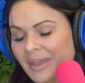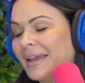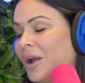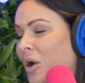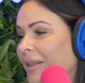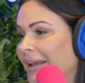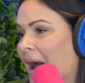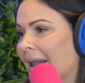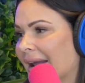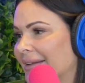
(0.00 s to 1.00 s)
like early
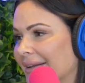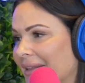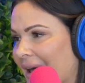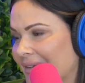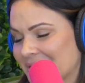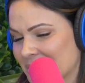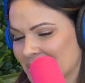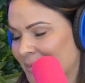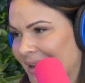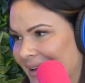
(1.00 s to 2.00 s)
on, I did a lot of
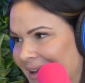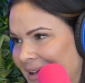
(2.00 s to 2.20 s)
social media